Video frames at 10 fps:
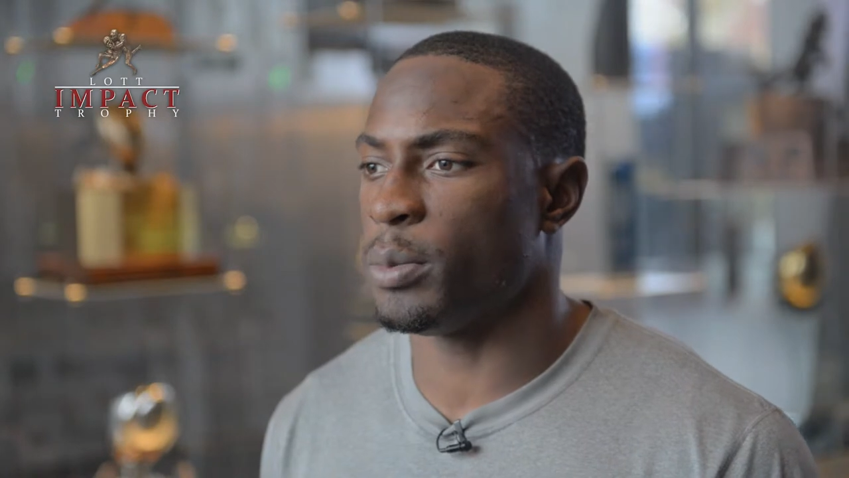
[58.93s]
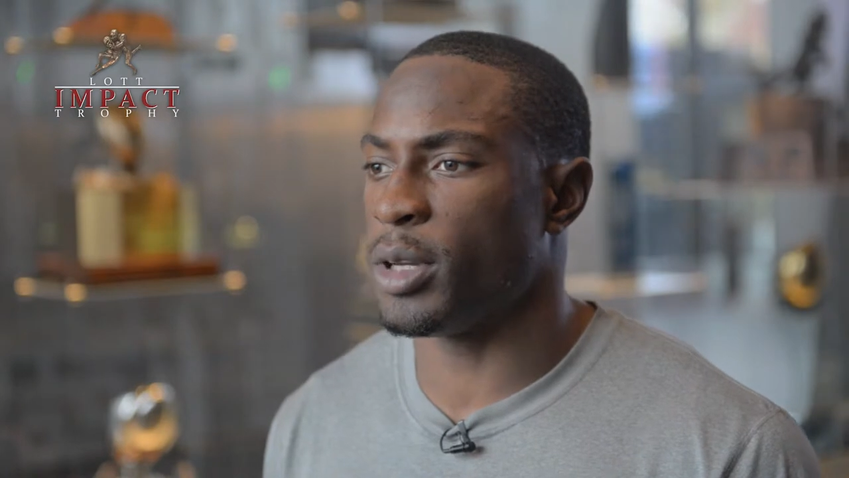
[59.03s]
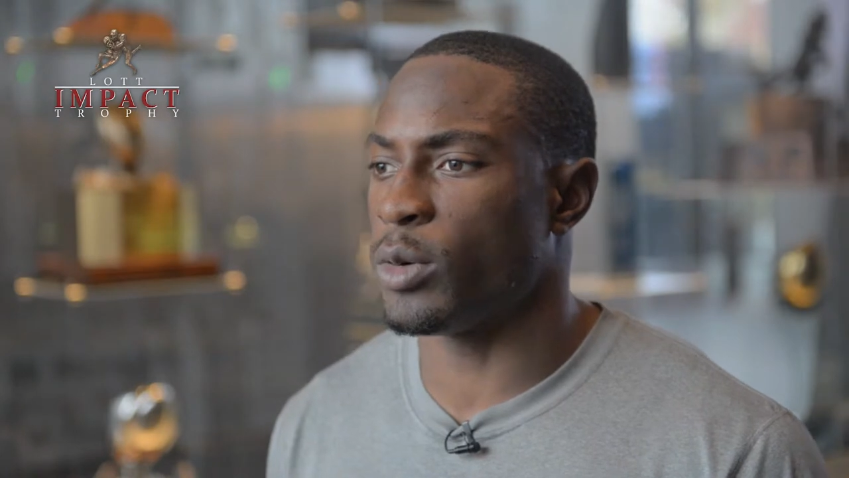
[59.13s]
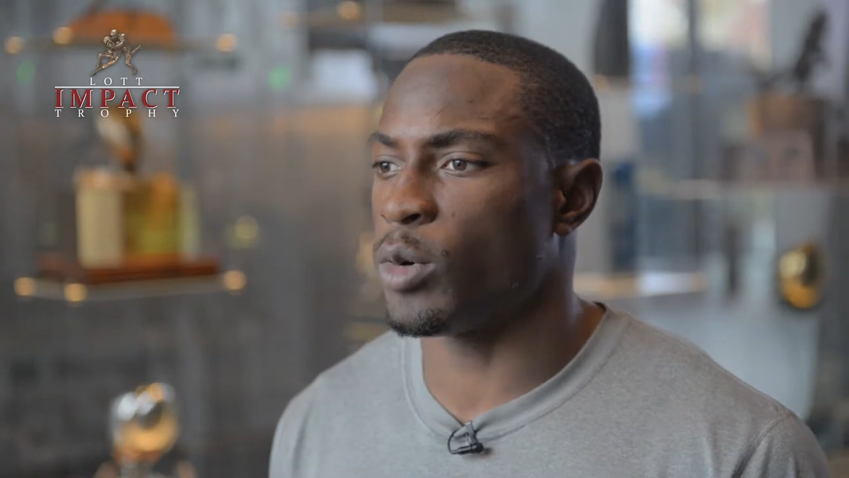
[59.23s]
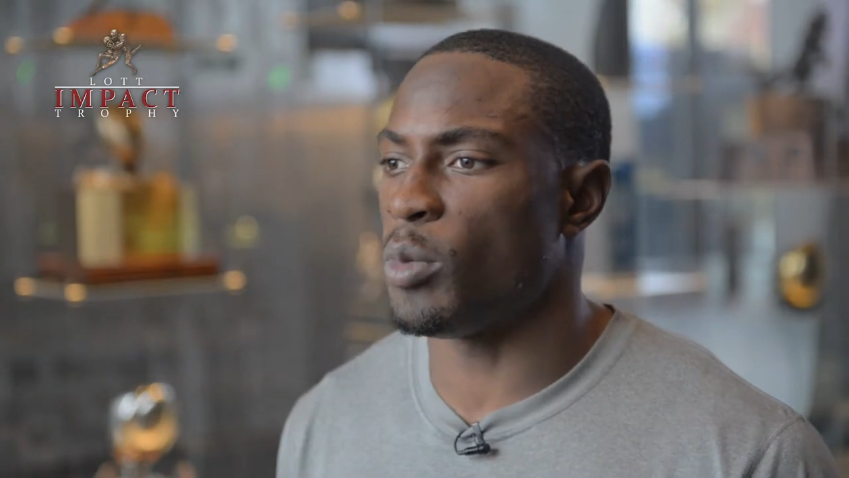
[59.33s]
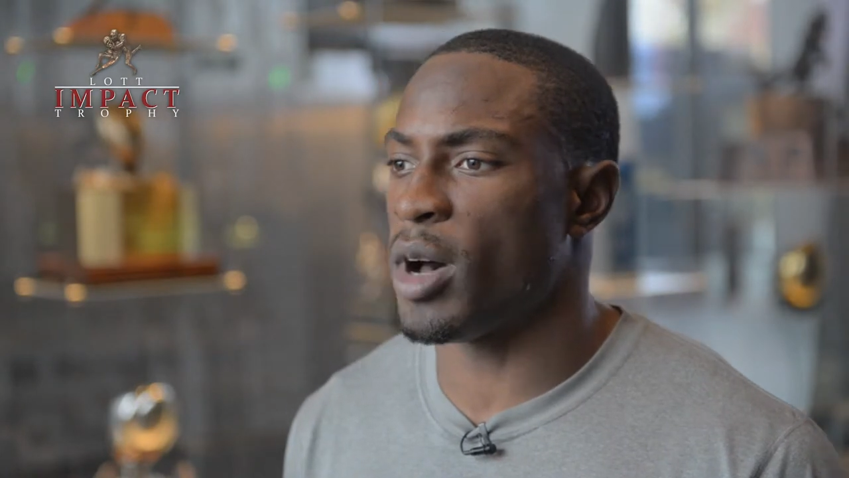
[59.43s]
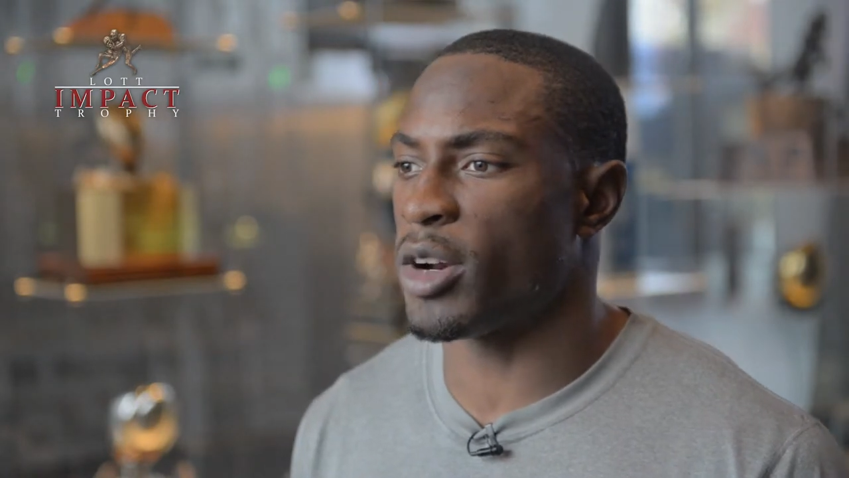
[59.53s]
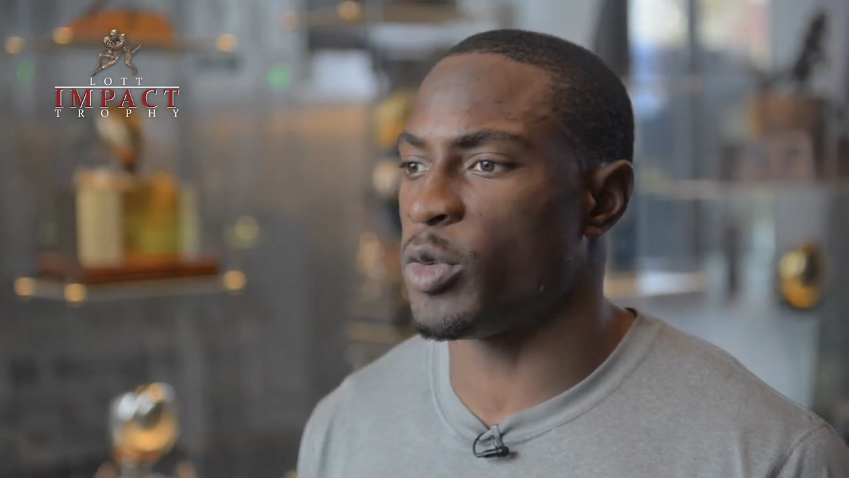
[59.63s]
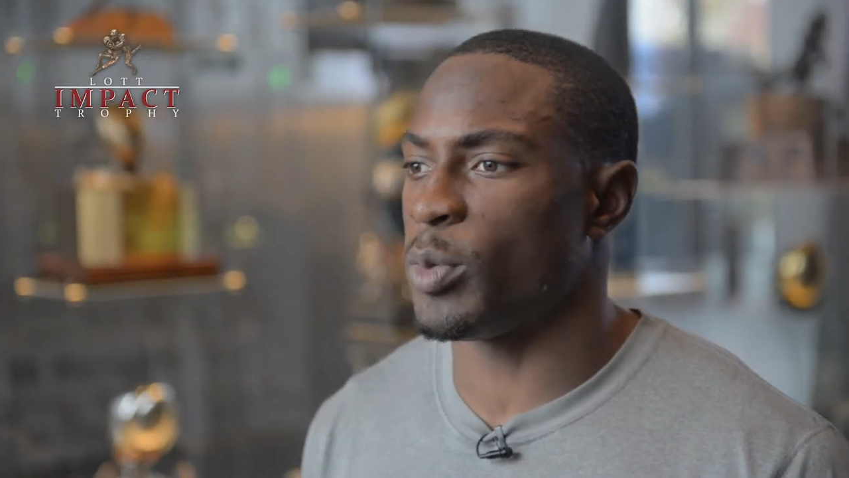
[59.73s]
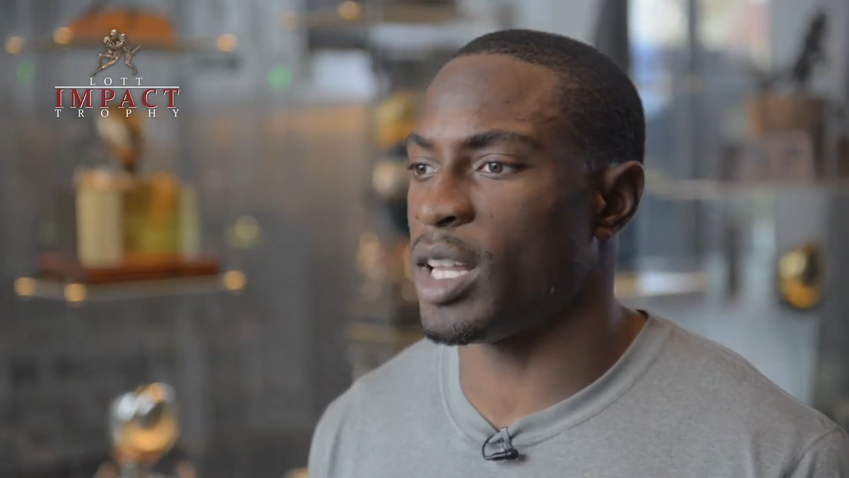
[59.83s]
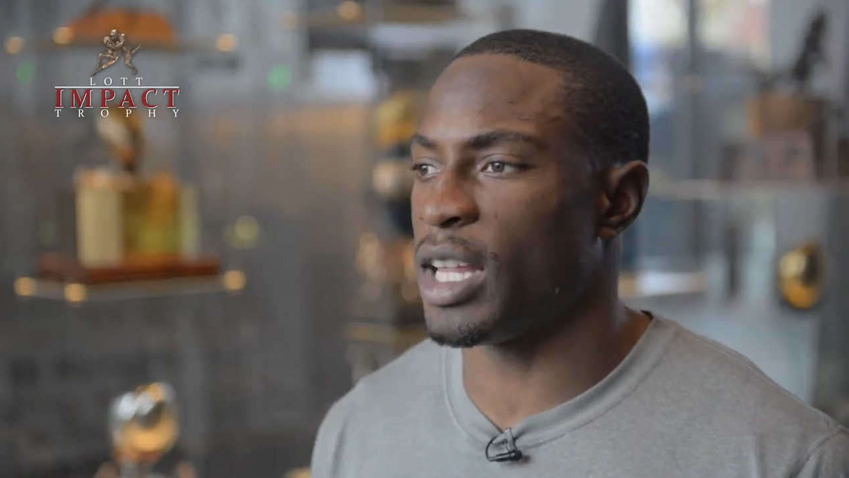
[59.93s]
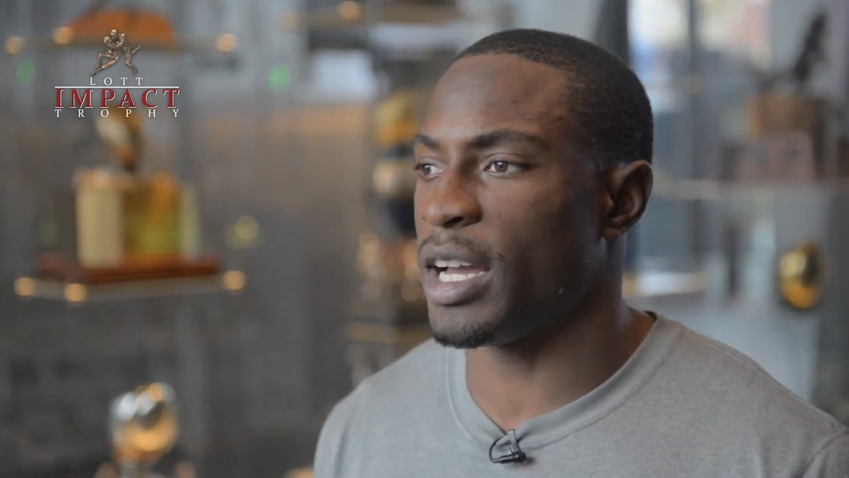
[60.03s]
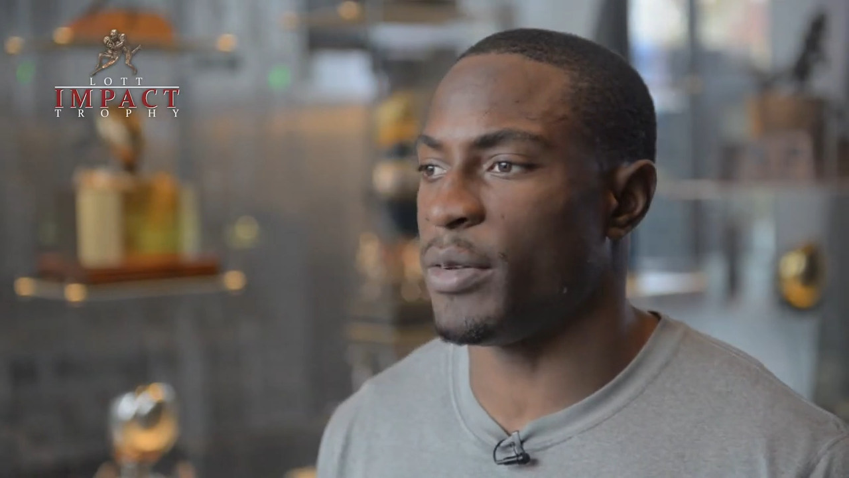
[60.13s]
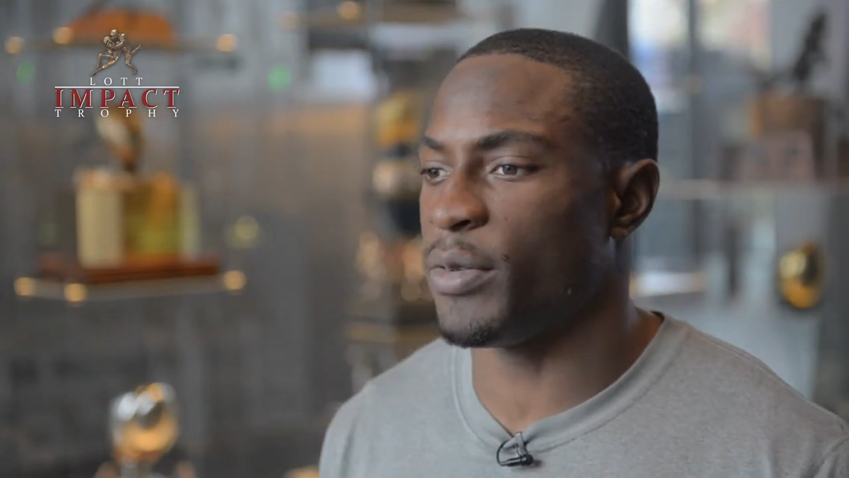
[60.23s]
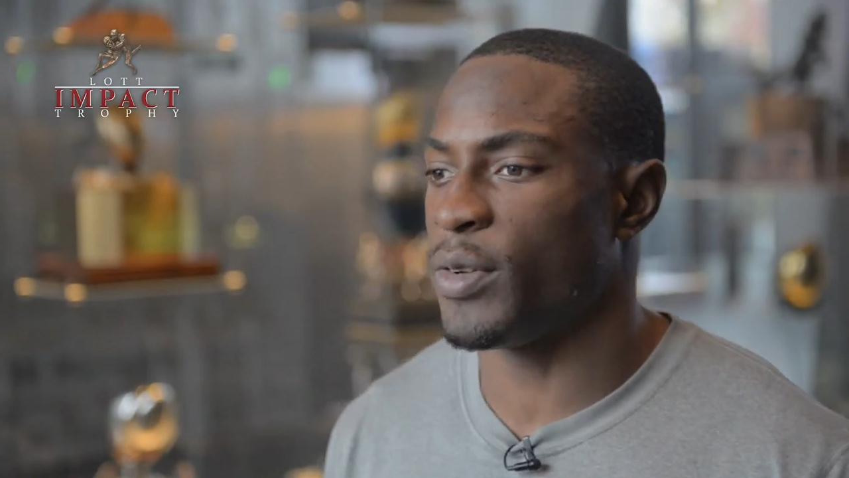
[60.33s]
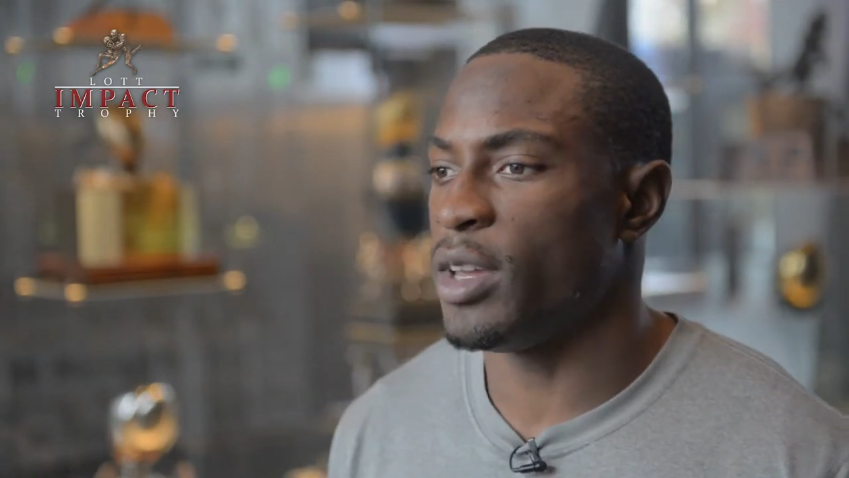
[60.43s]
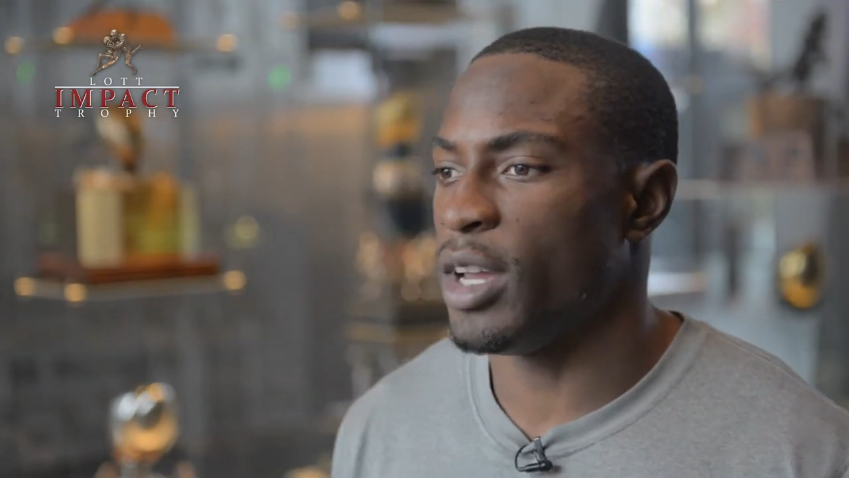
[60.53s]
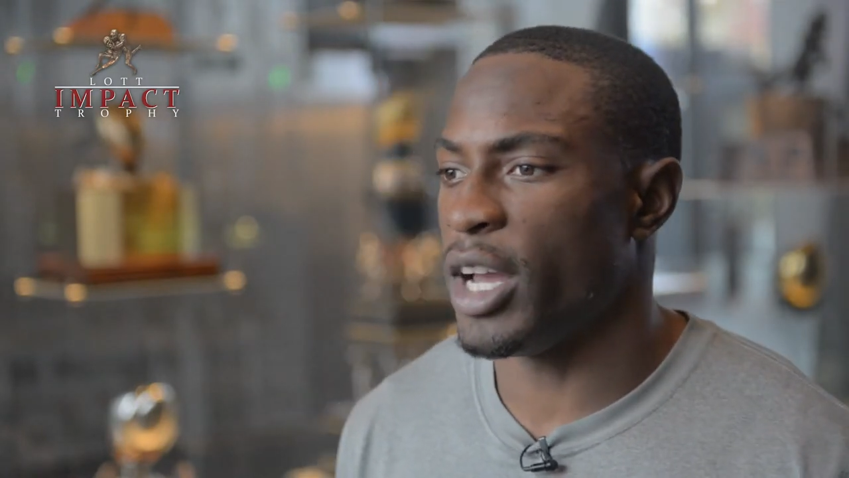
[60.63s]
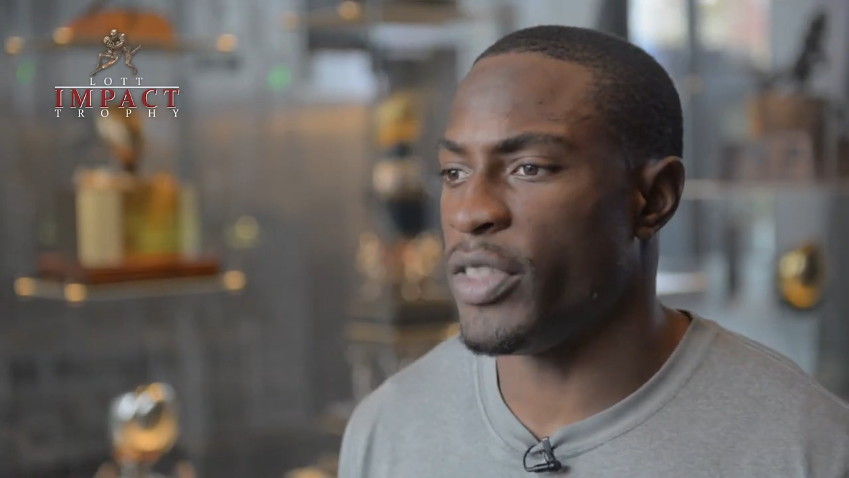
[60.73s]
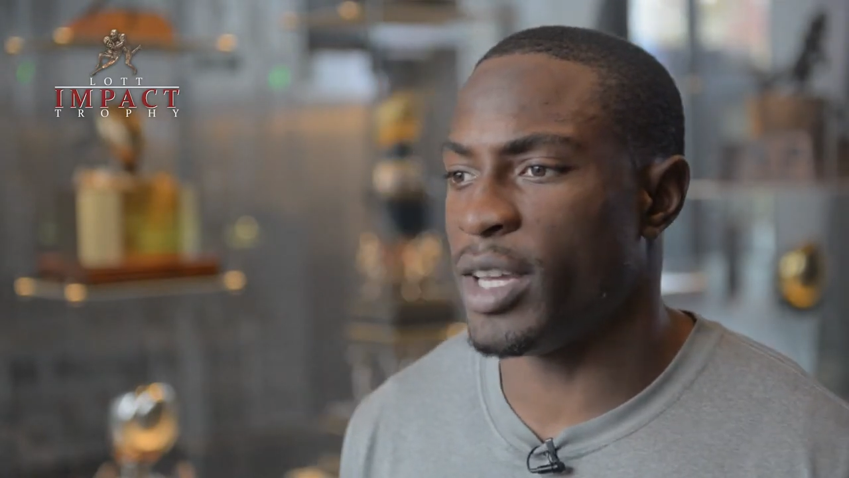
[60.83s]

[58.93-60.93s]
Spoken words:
big role model in my life. And